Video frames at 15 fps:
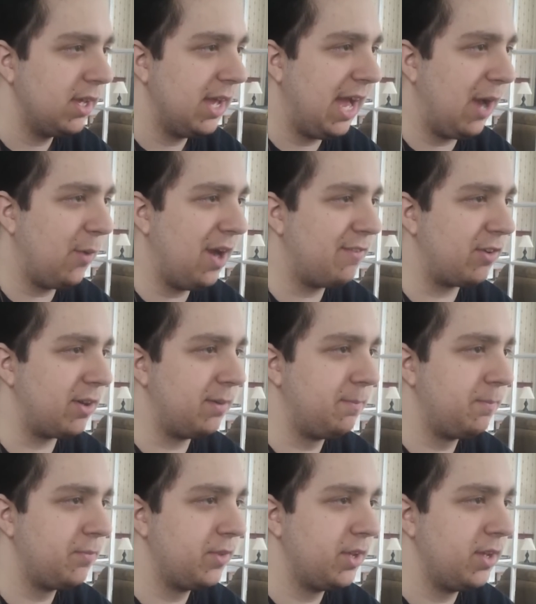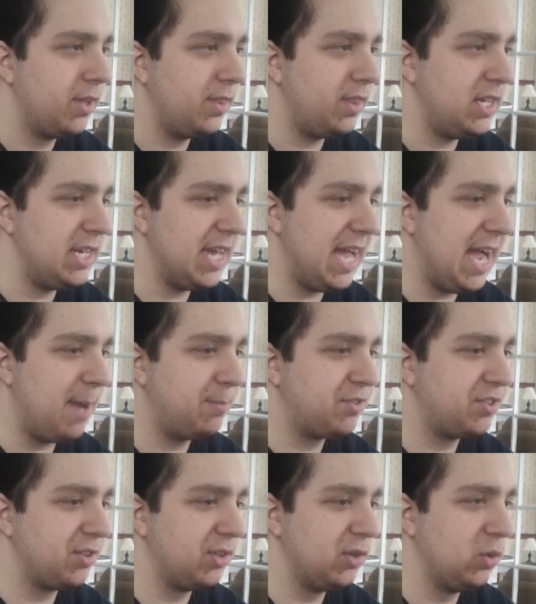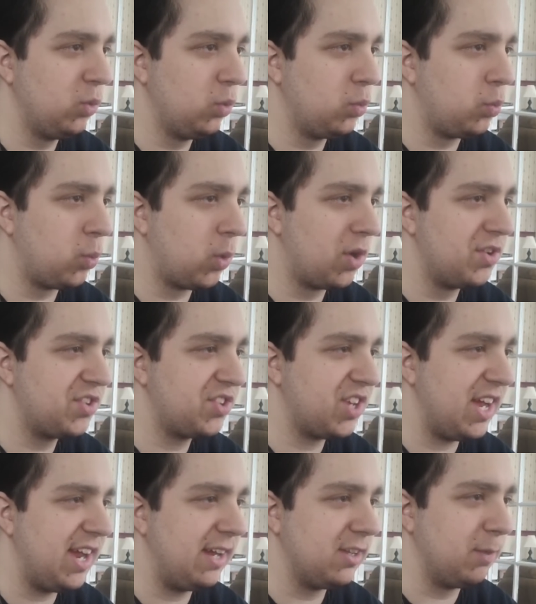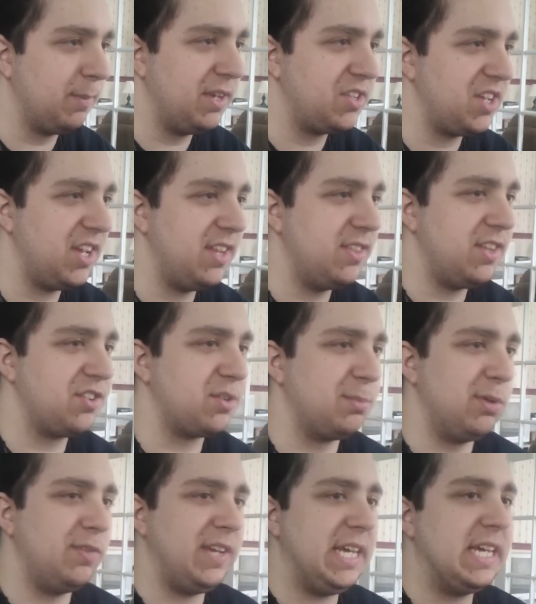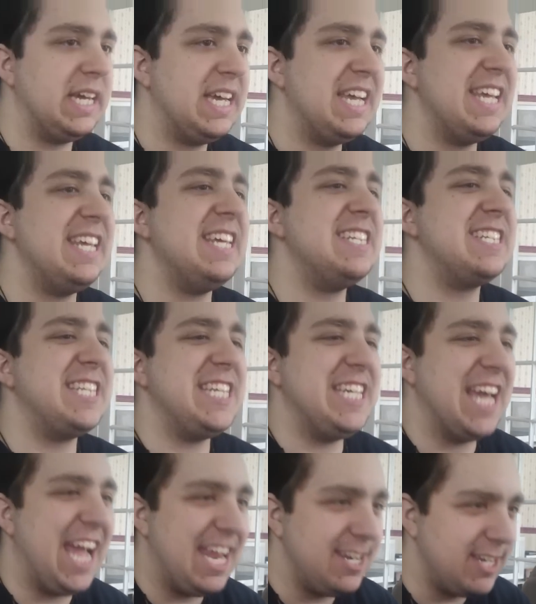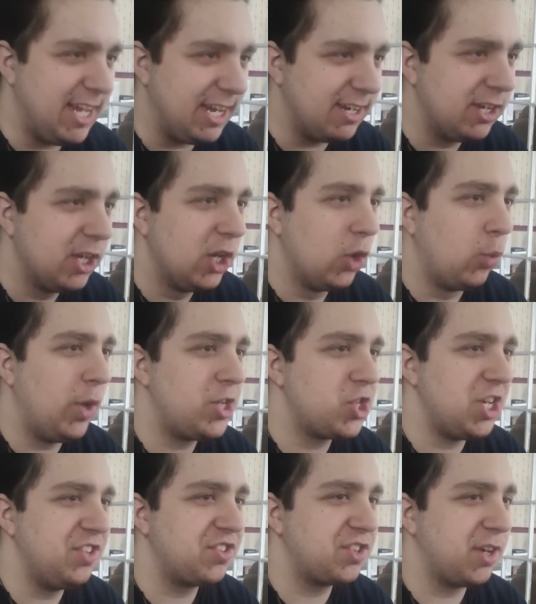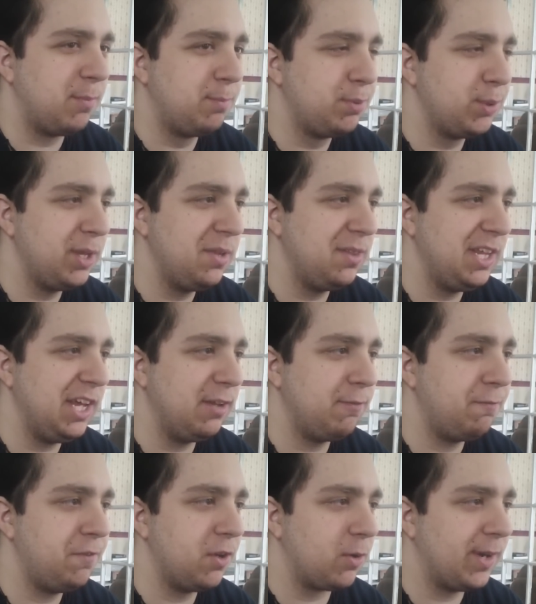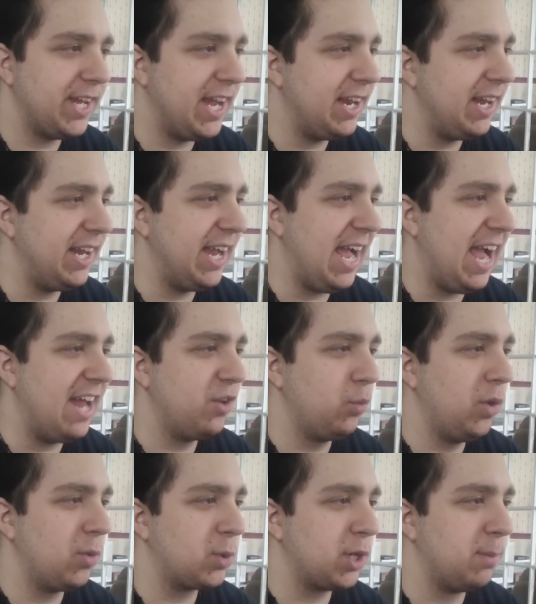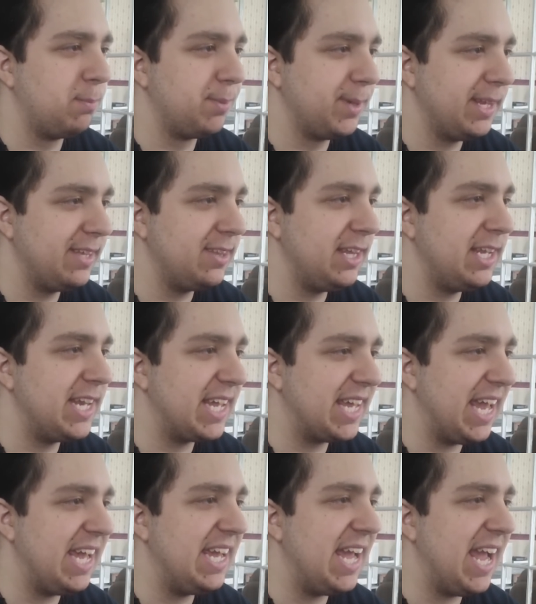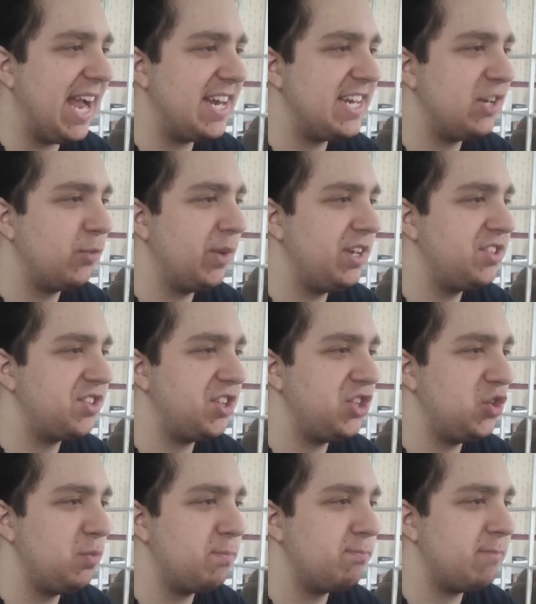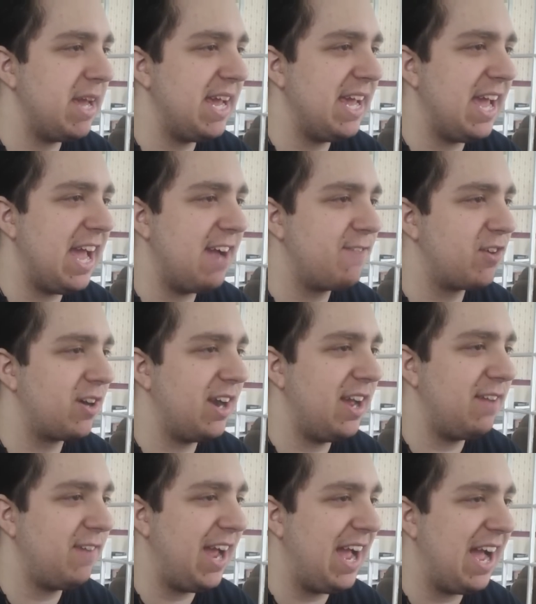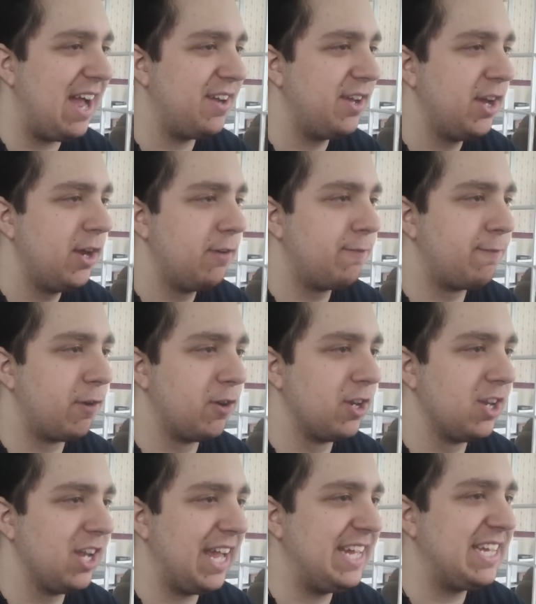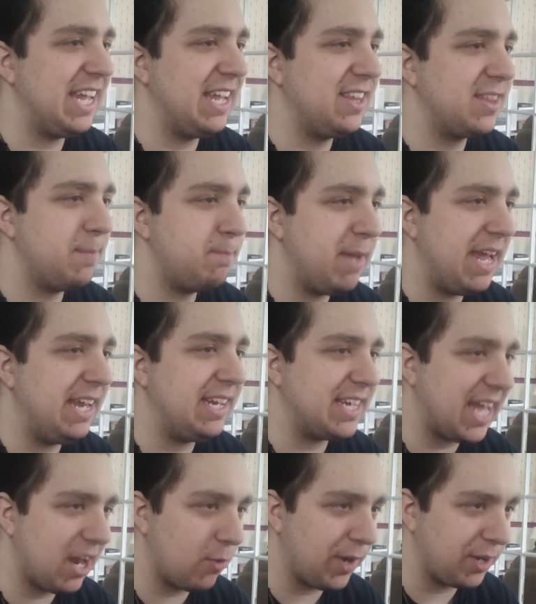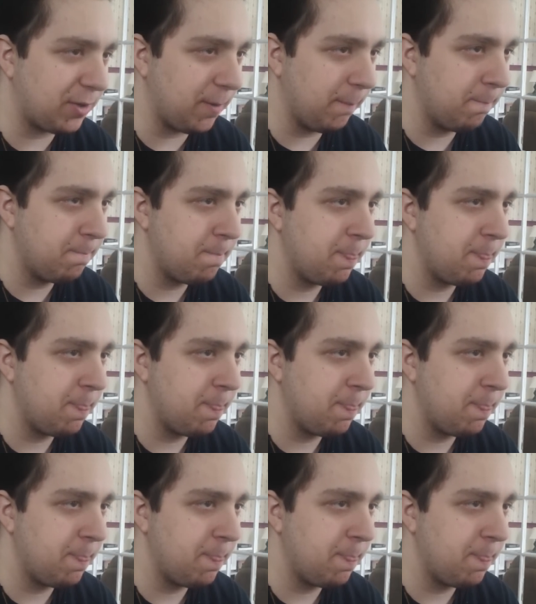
However, the absolute worst element in this movie is the ending, which is completely infuriating and will completely negate any reason you may ever have had for liking the main character.